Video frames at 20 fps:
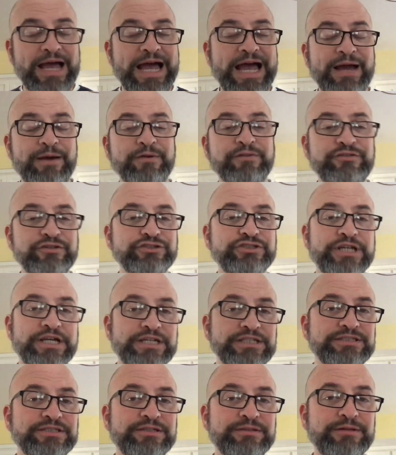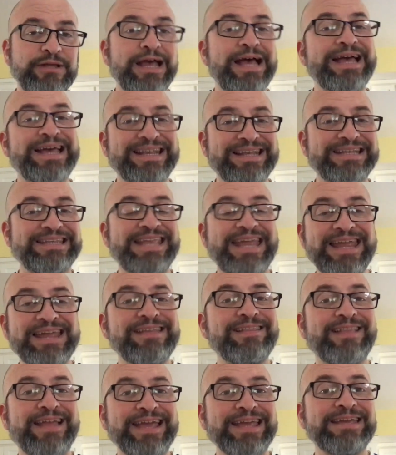I would suggest, on a day
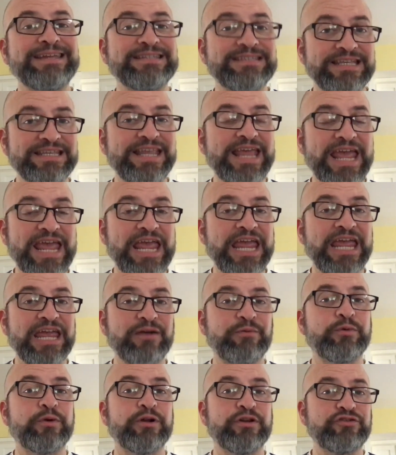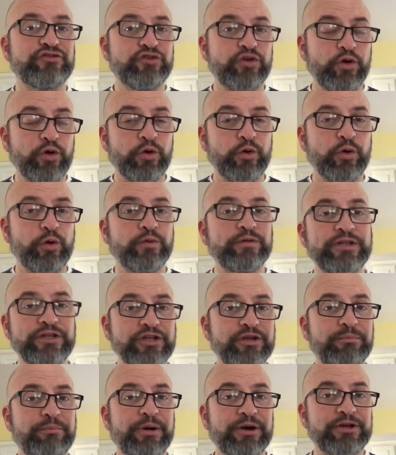like today, where it's cold and
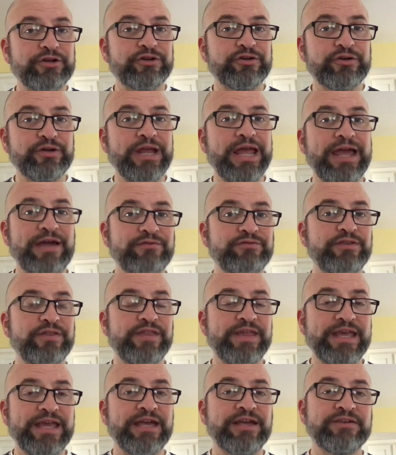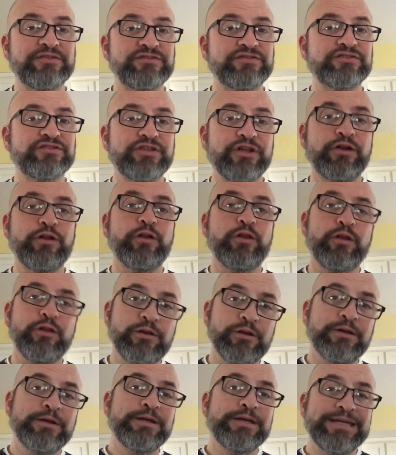your butter after the eggs still
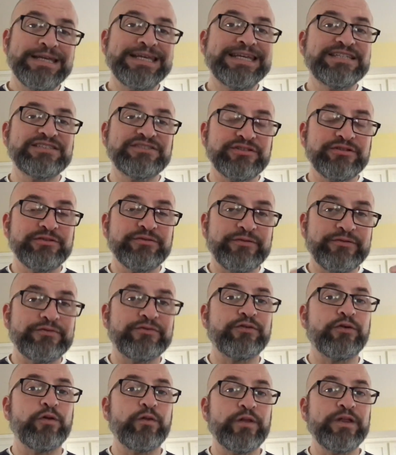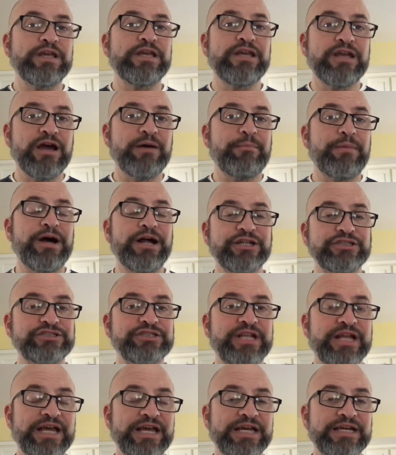isn't fully
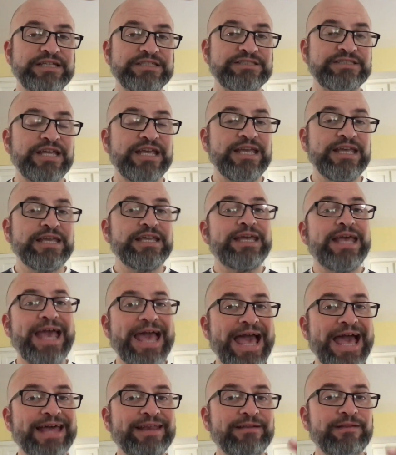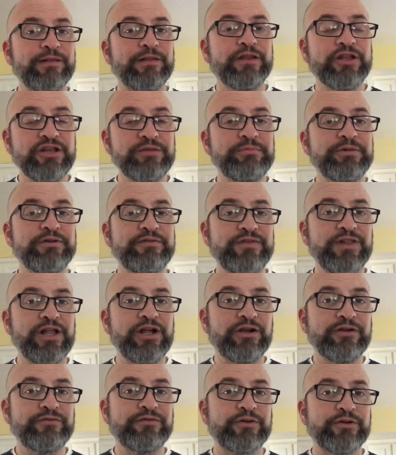homogenized, add a little bit of
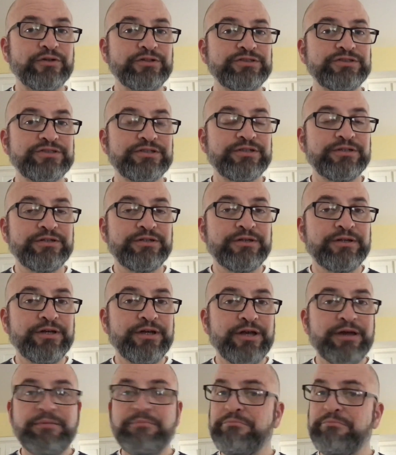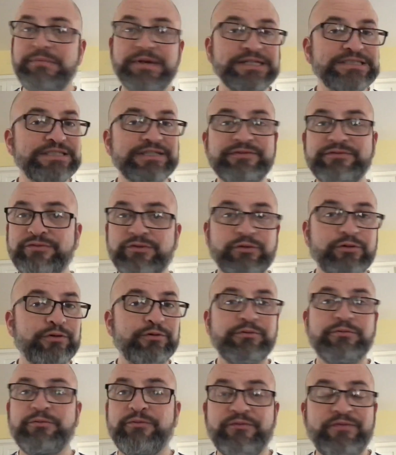flour first, mix it
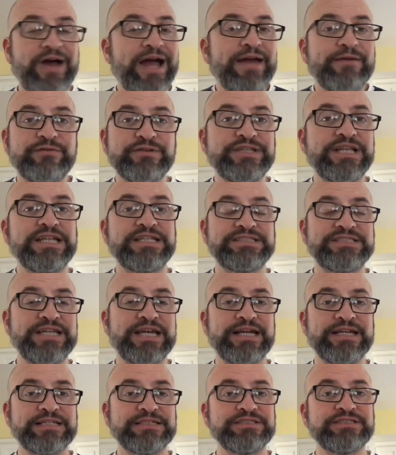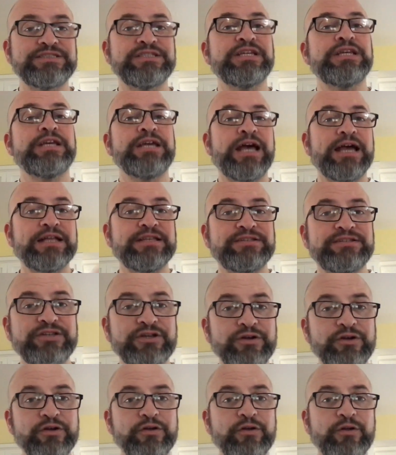for 5 or 10 seconds
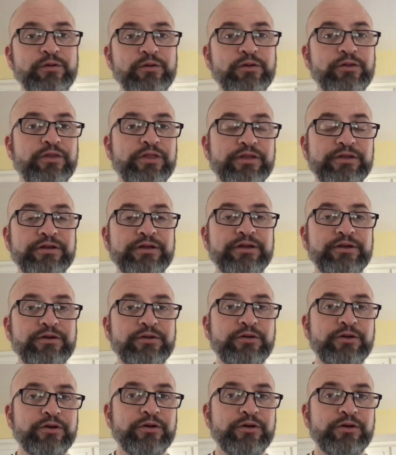until the